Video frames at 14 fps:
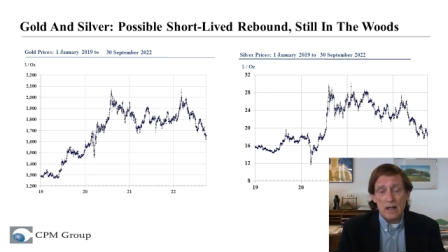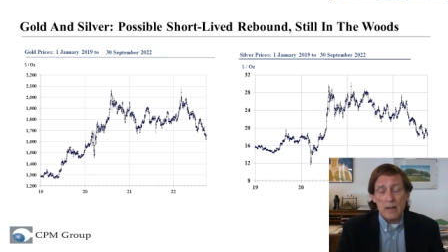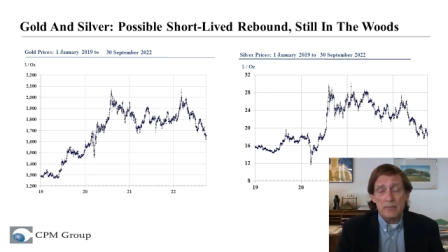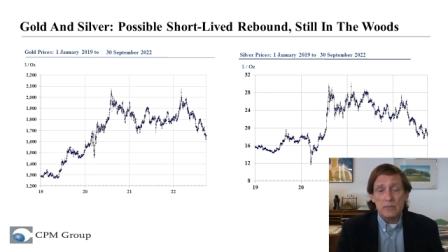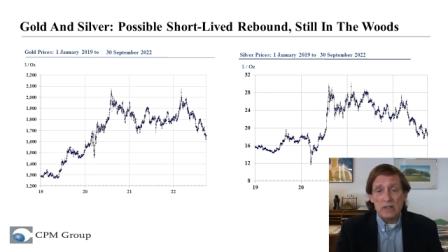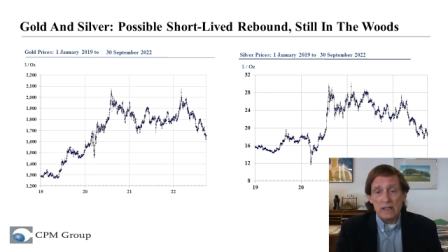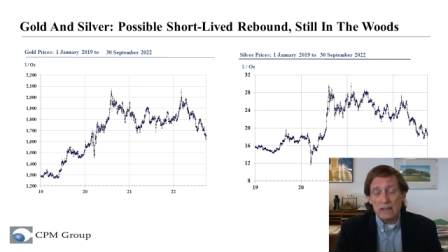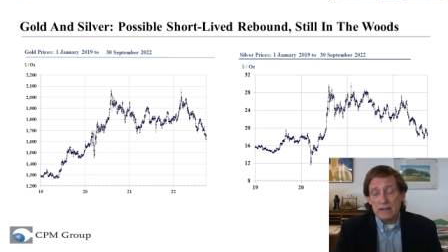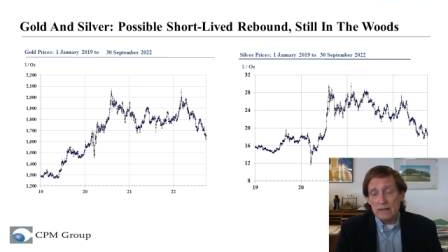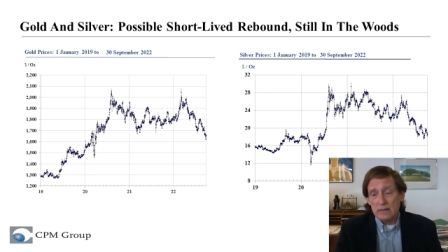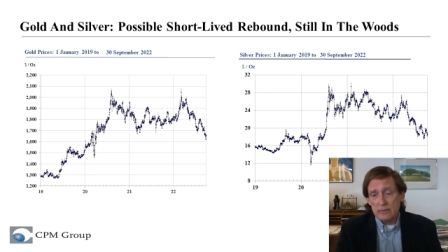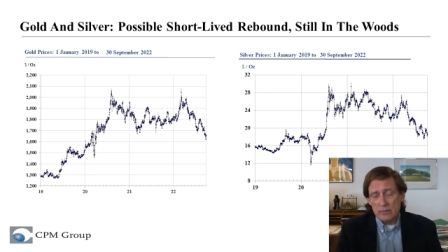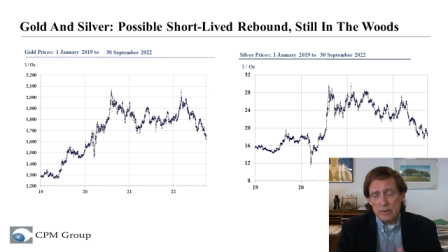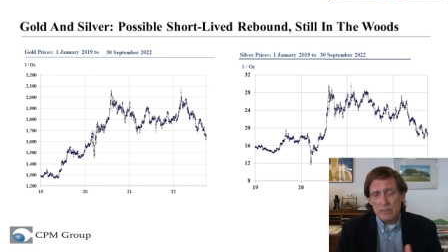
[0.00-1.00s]
uptick,
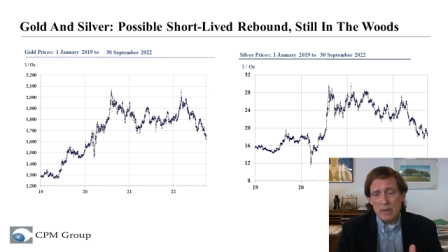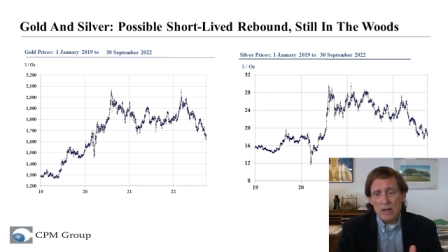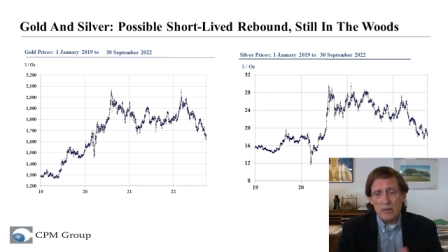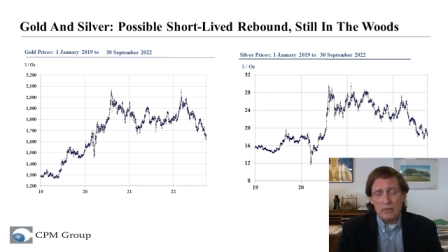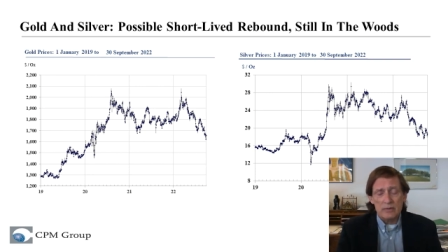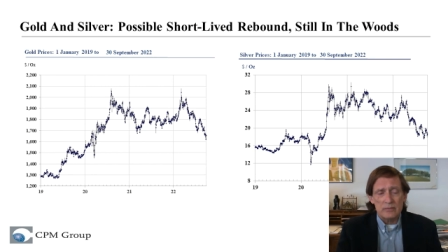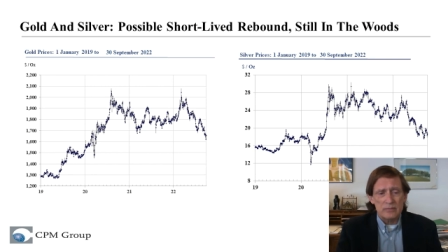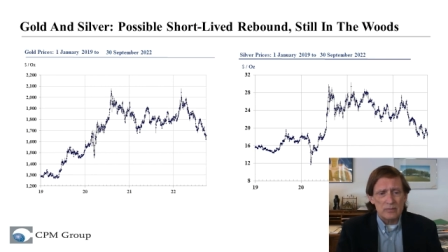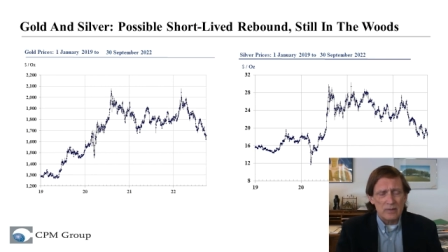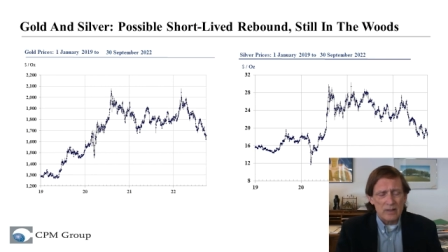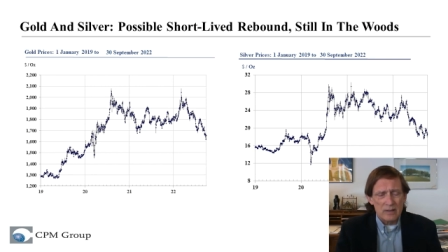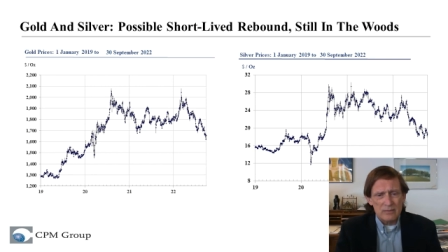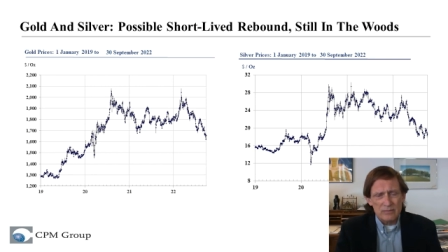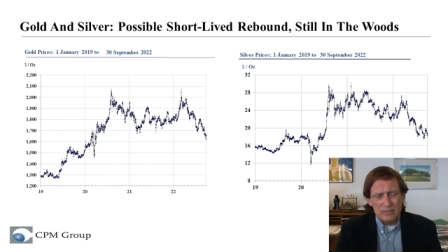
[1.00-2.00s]
a rebound of,
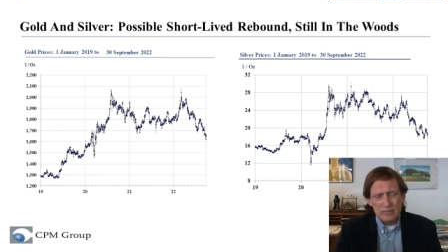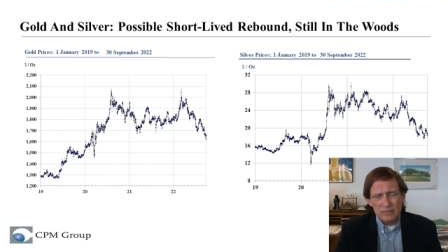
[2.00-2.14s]
of